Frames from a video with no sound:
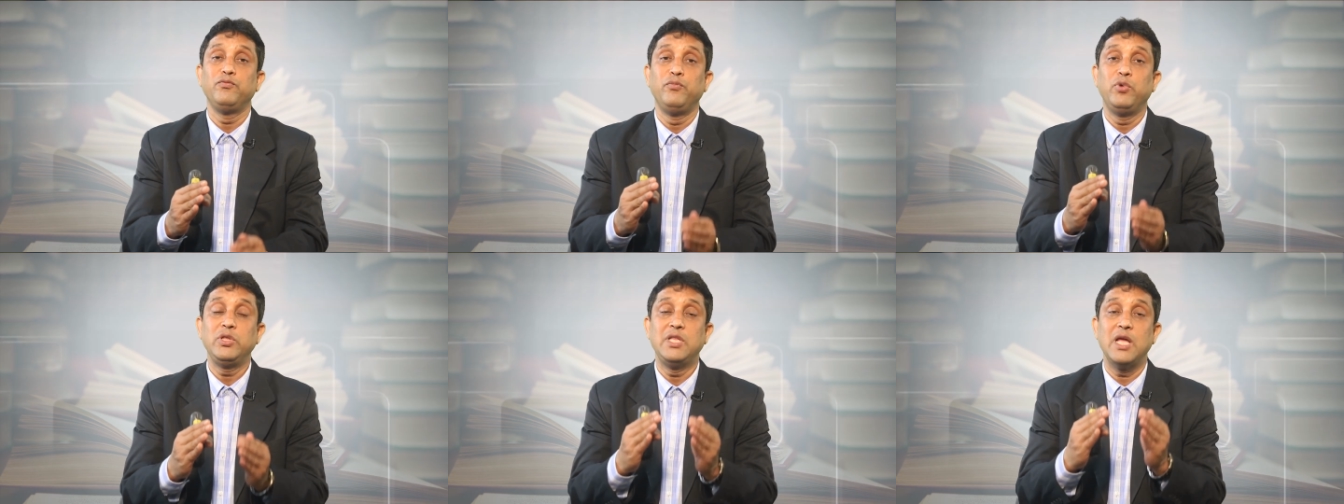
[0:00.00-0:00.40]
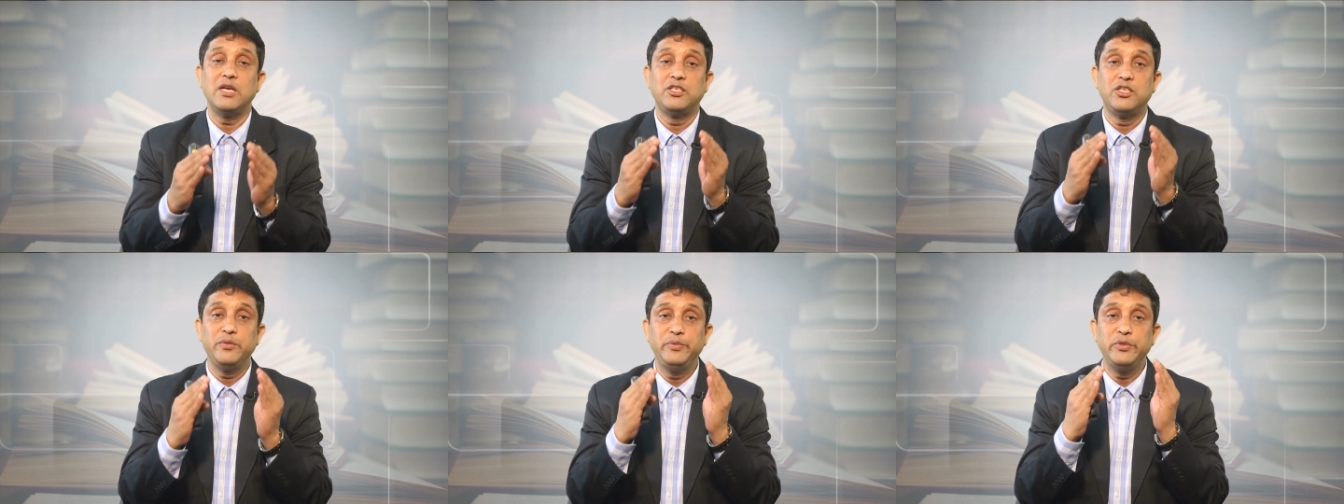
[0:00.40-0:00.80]
both the
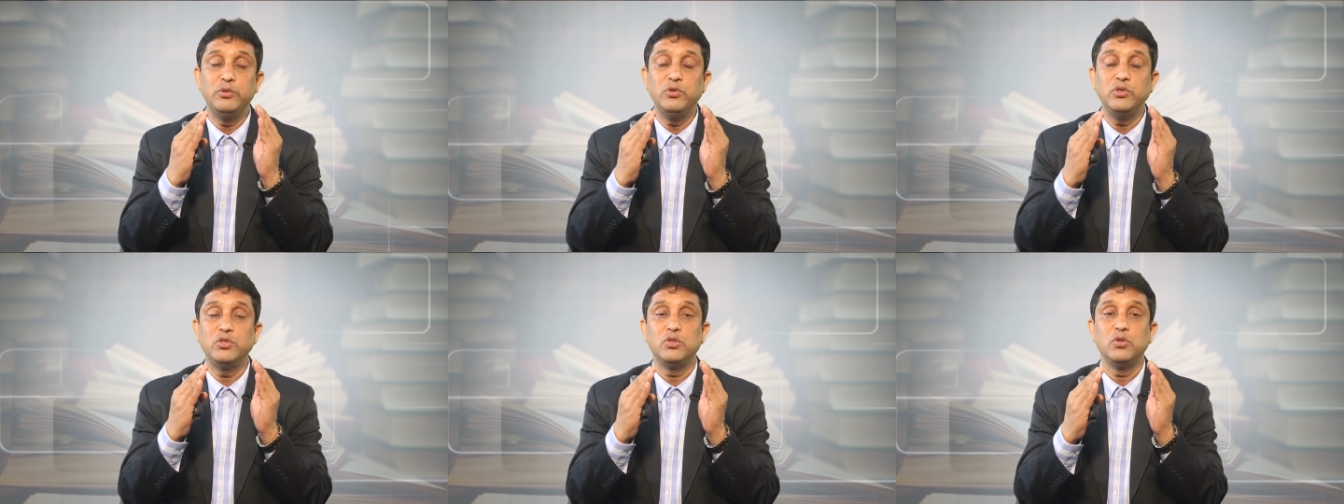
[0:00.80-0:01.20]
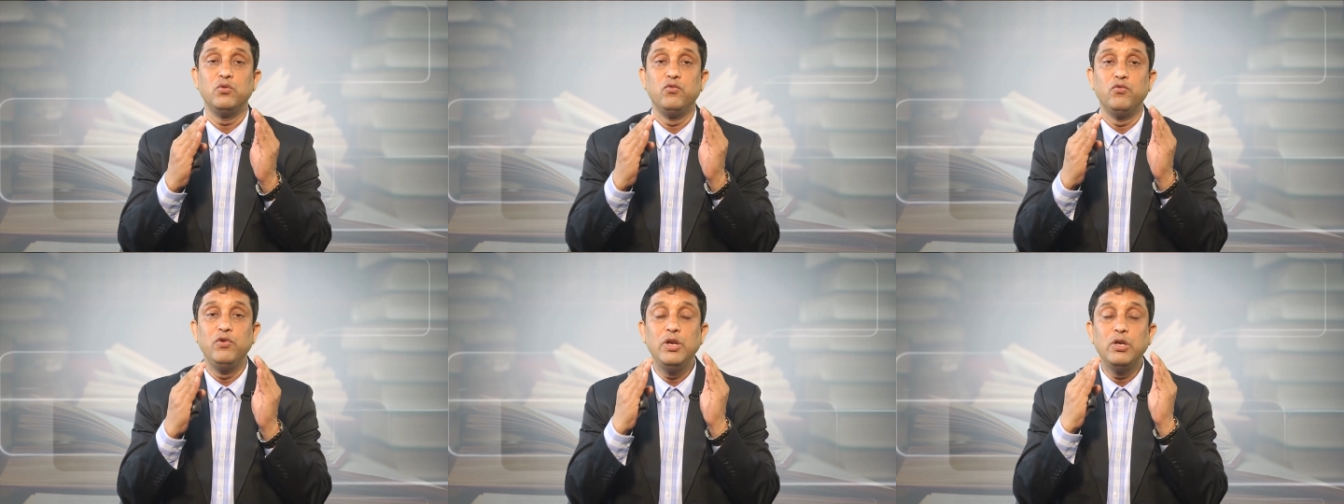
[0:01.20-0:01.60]
attributes
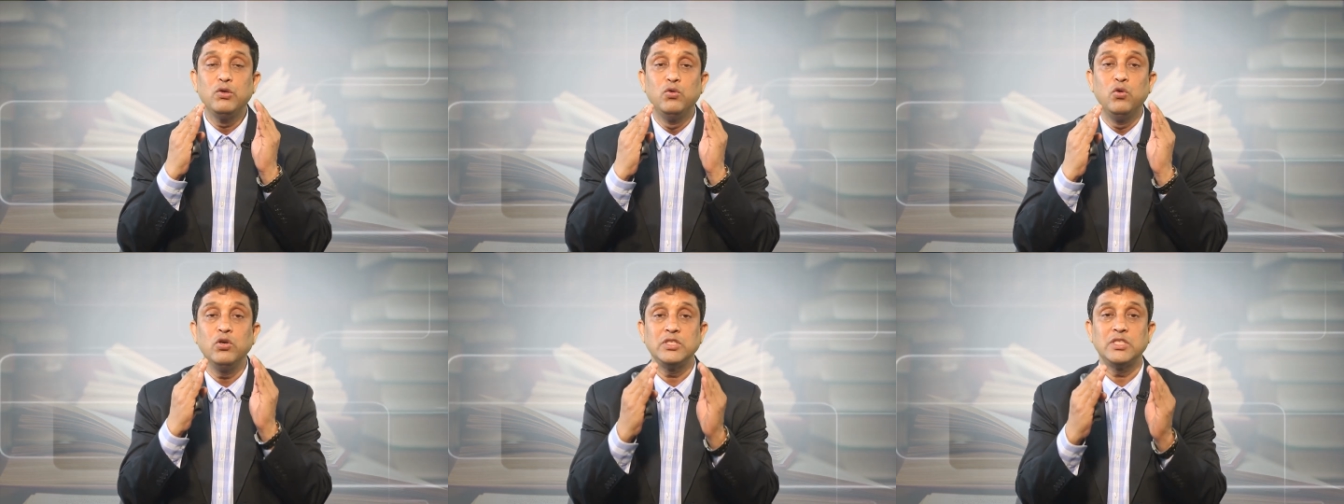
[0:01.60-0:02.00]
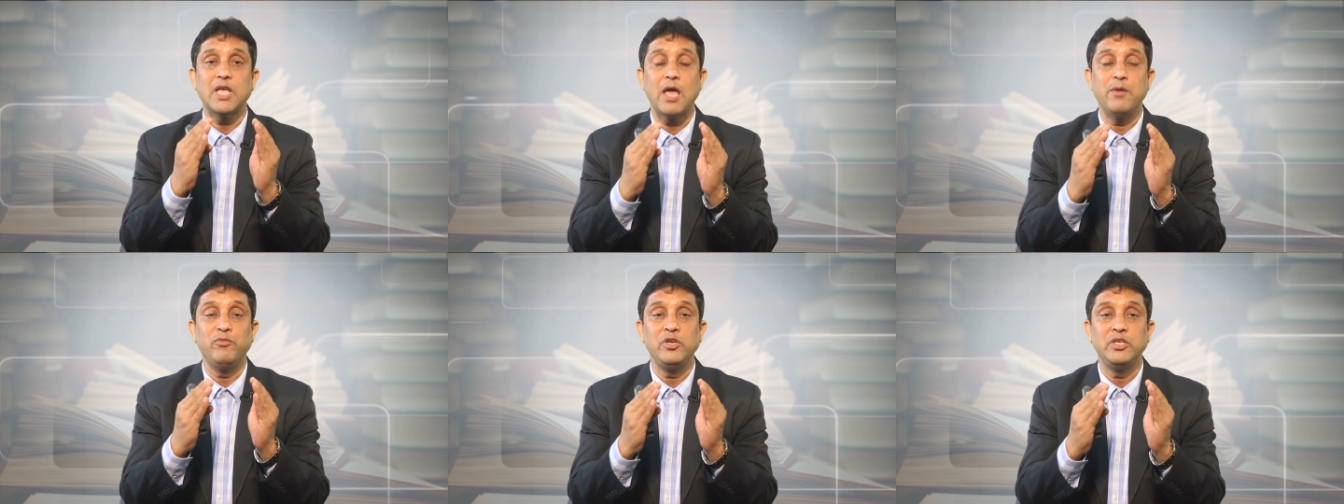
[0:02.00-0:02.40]
will go
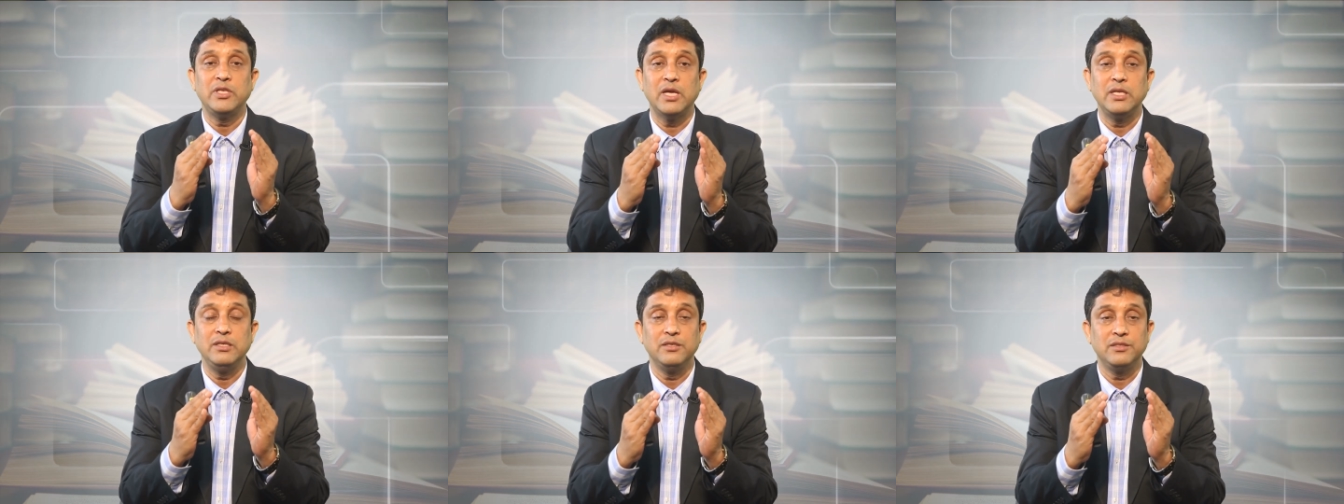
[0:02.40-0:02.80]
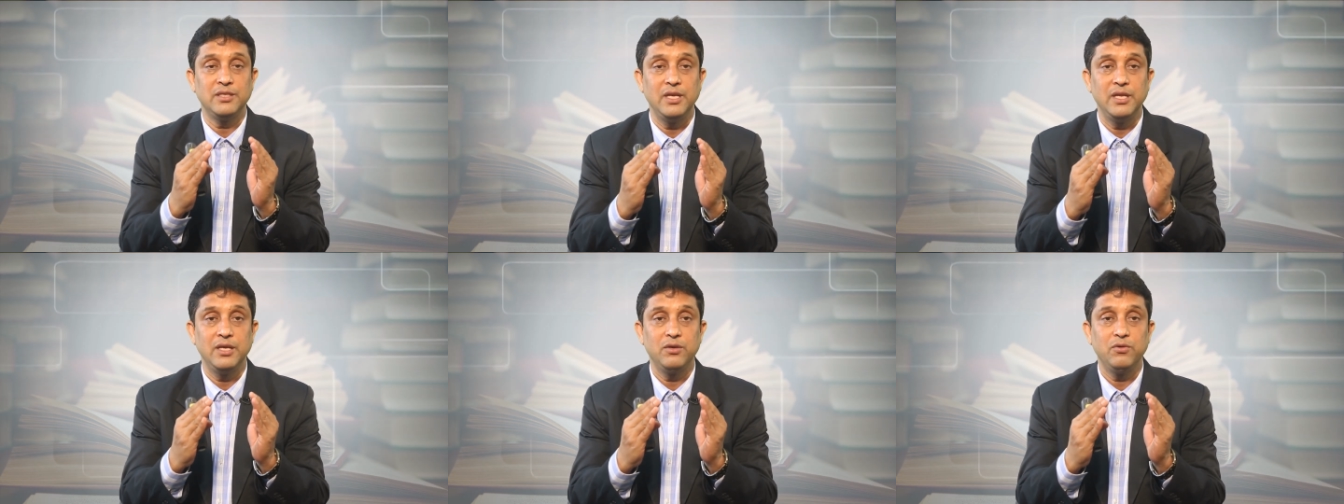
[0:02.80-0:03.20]

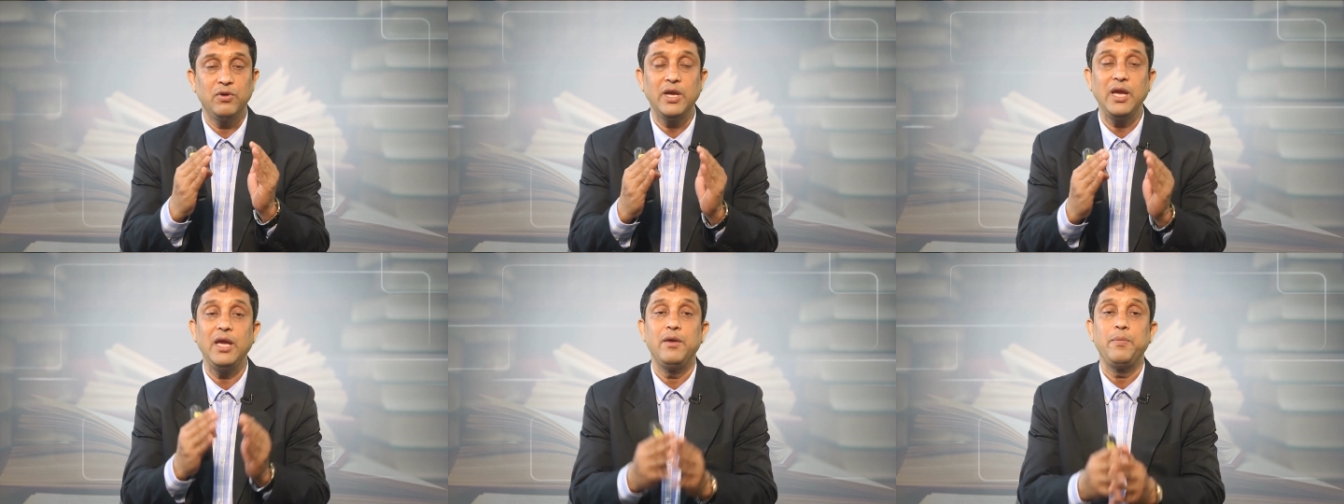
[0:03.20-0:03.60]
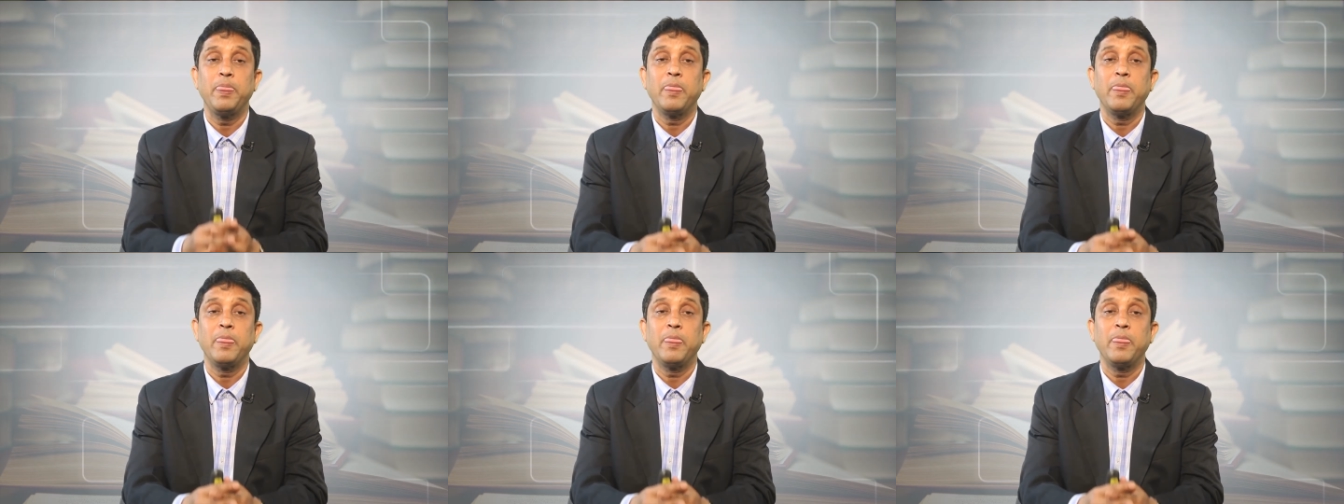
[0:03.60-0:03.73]
simultaneously. Okay.